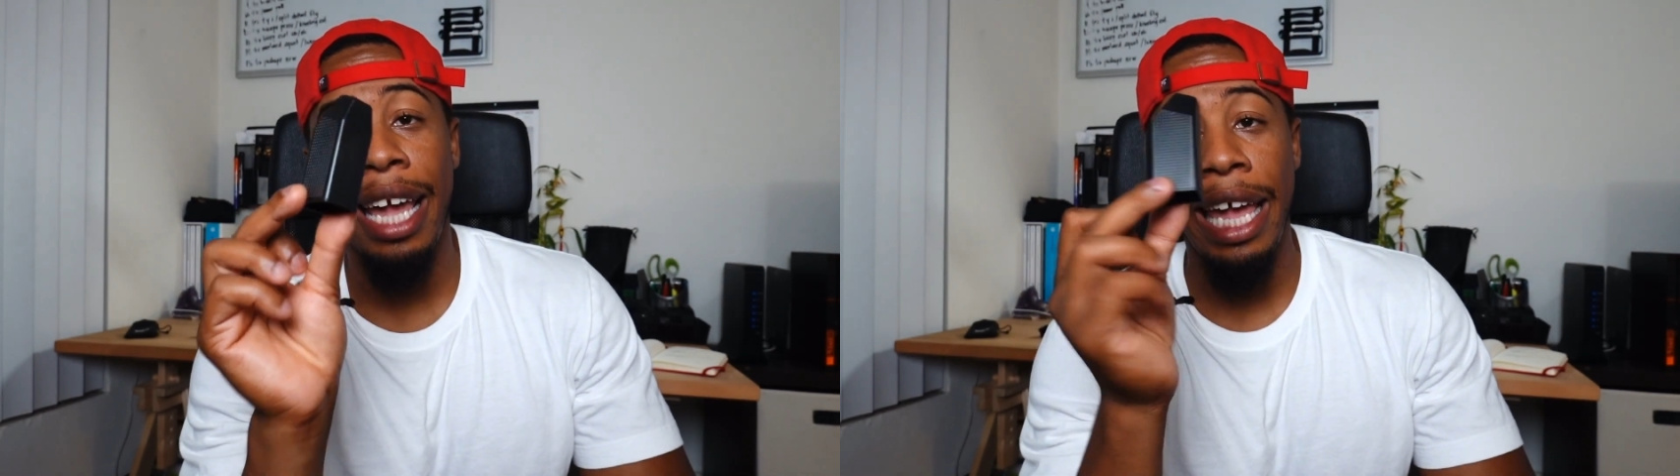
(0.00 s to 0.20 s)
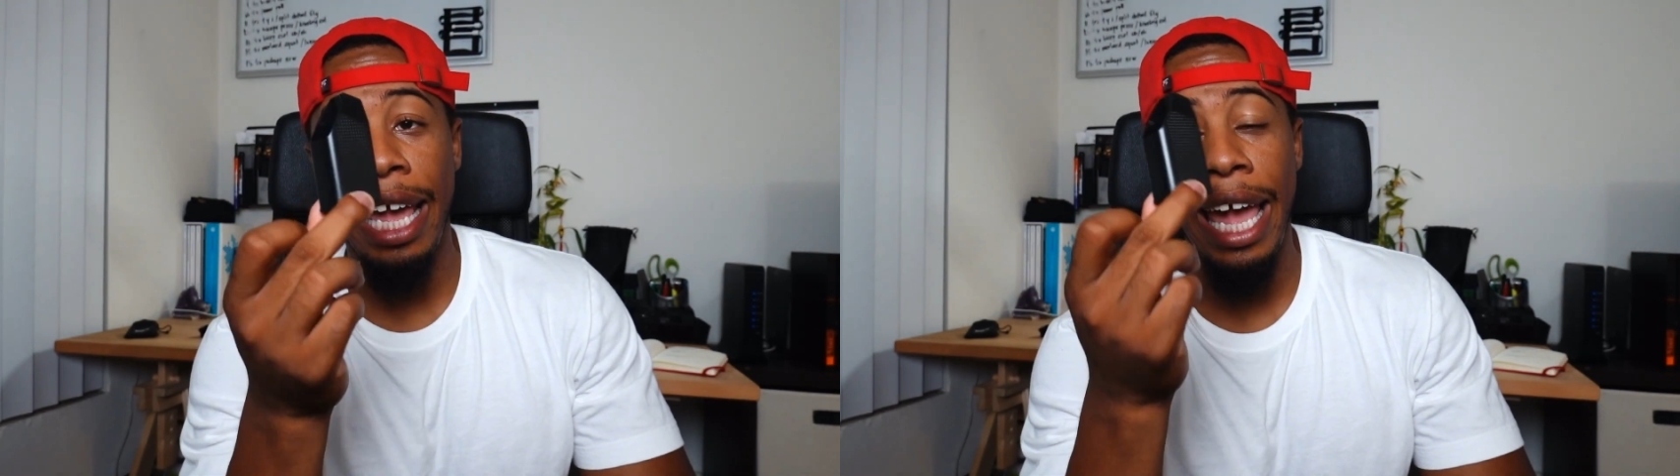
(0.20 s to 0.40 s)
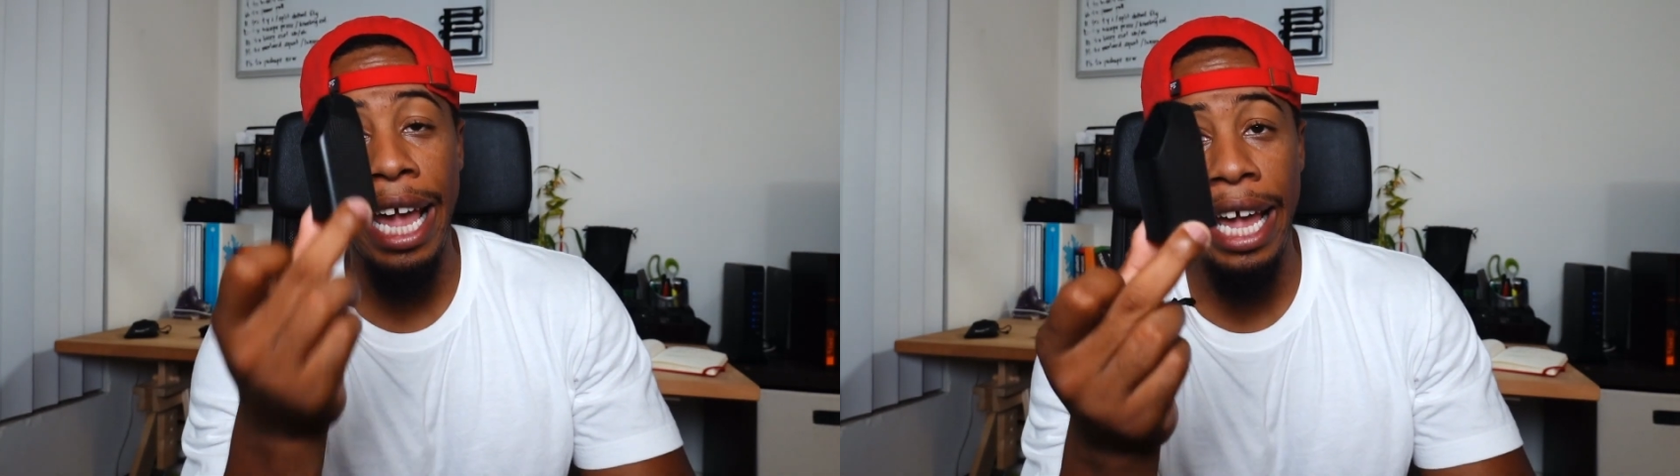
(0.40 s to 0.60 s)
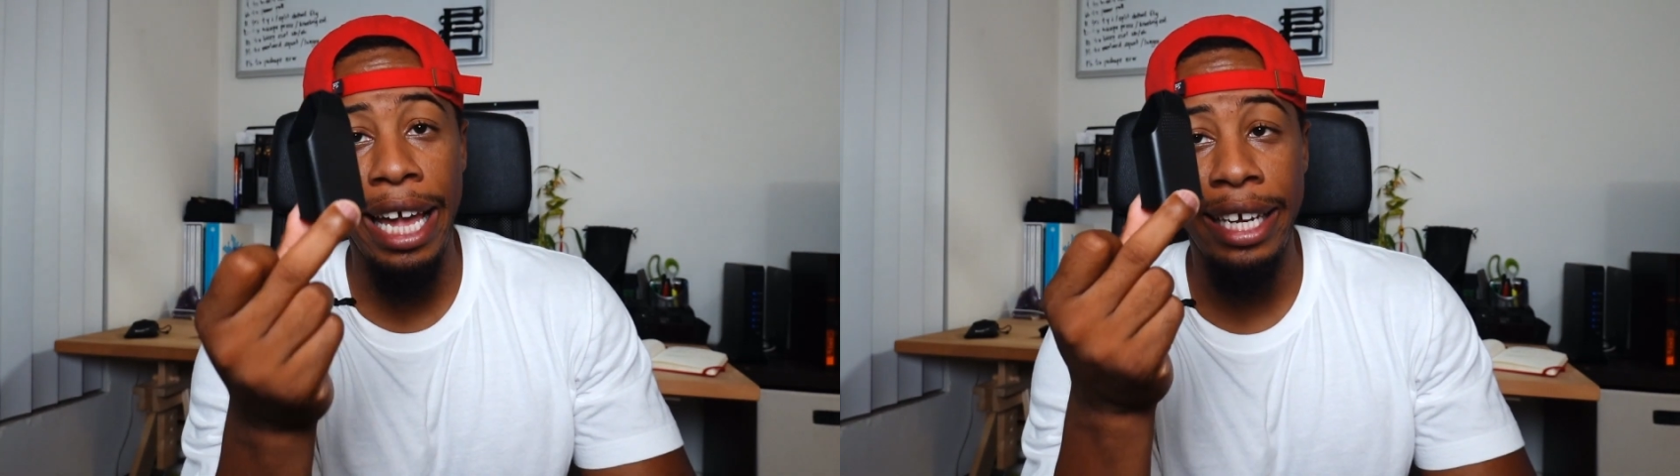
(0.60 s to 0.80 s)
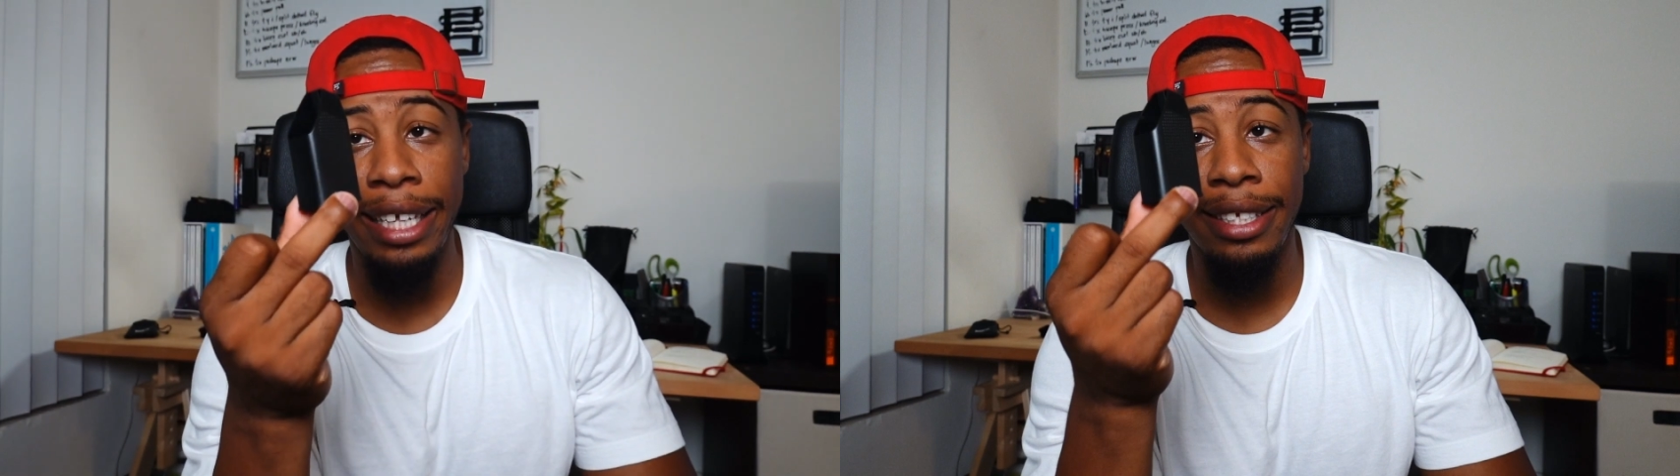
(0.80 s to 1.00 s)
a
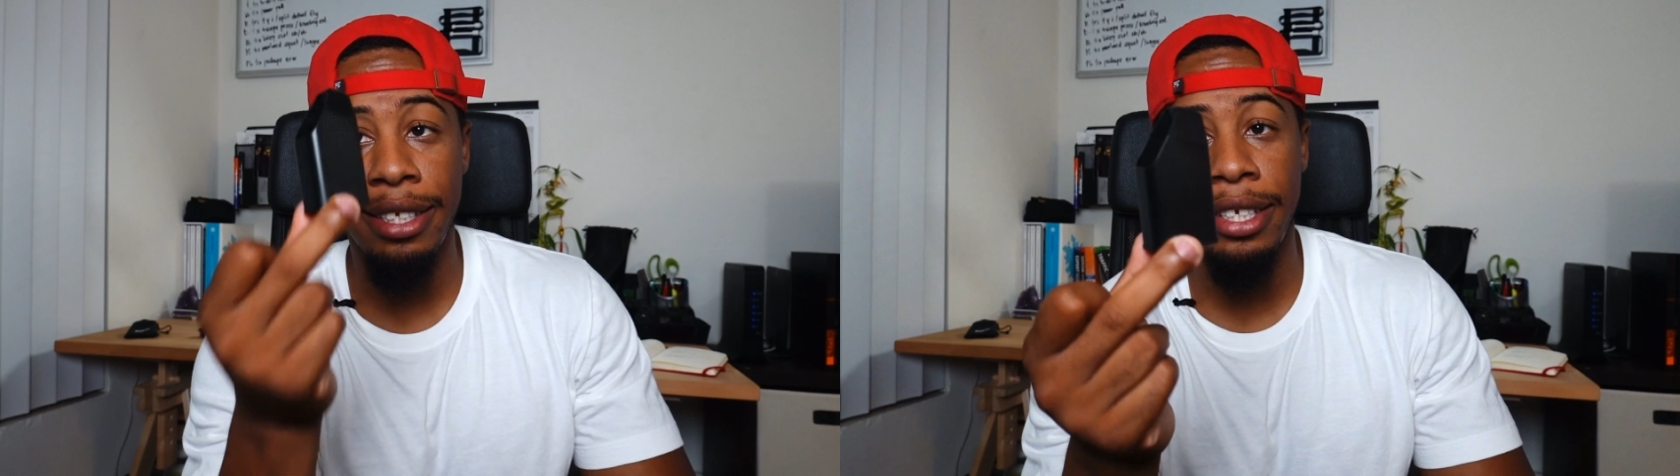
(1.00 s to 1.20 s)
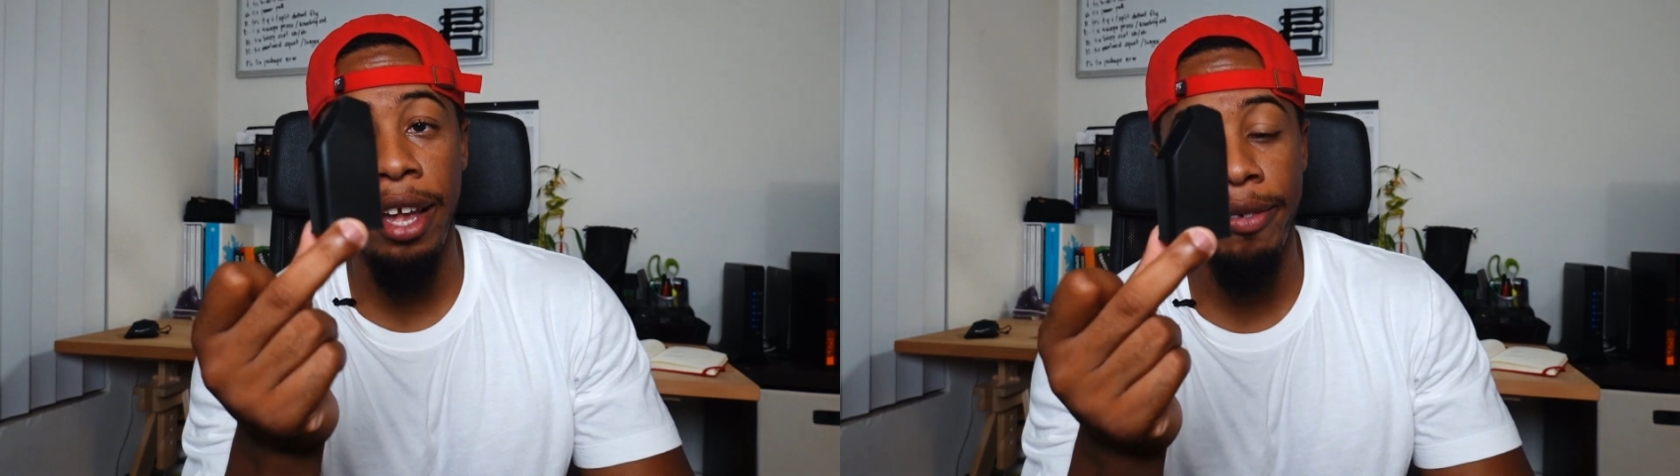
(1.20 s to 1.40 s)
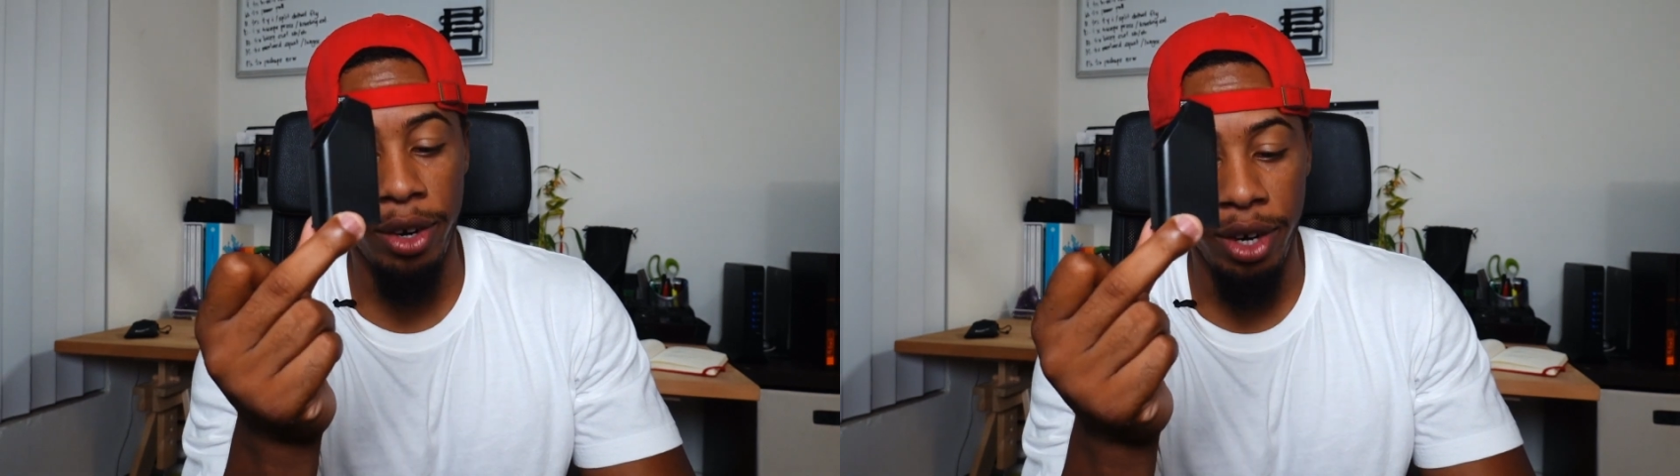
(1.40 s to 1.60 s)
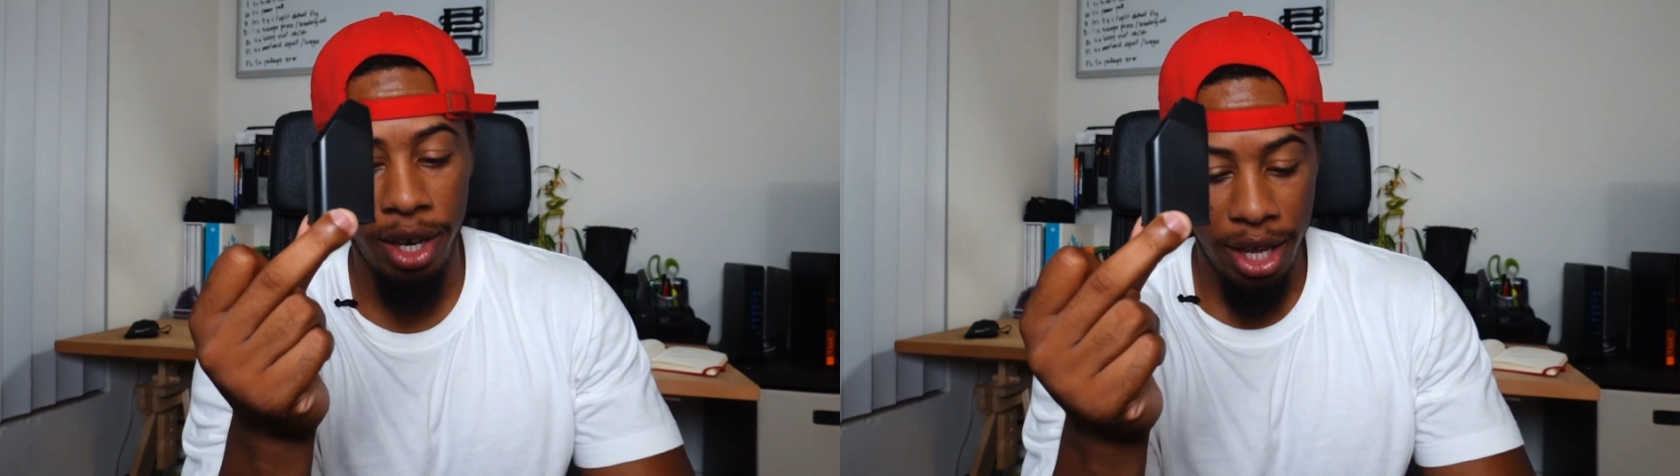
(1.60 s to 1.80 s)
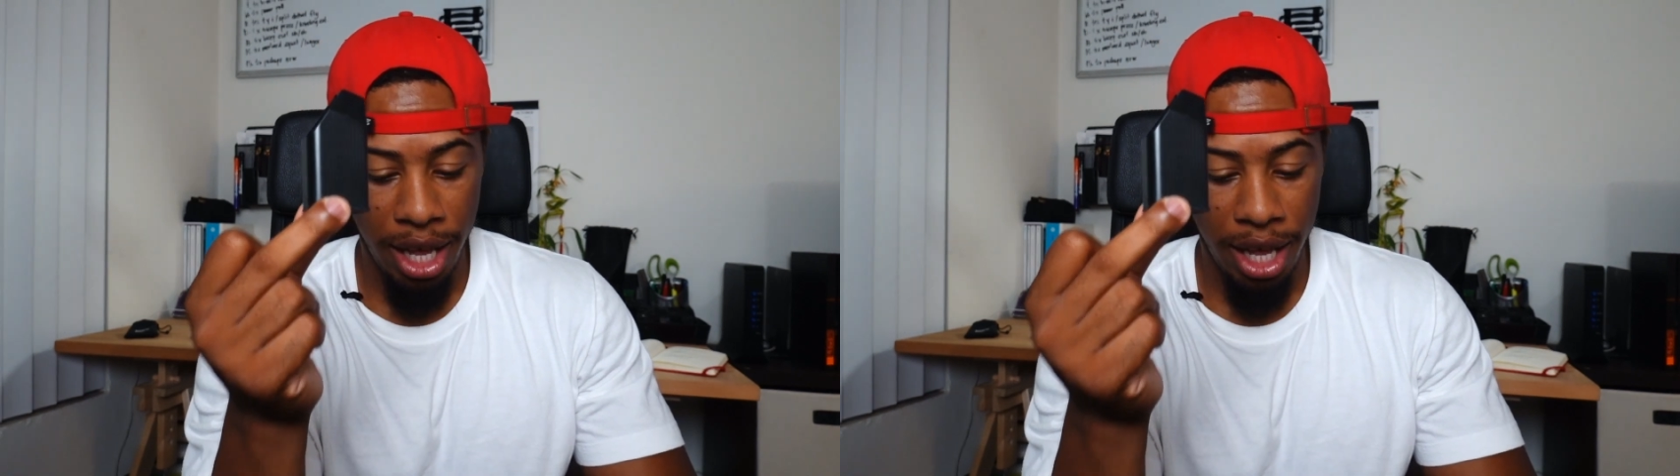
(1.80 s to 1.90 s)
hand saver.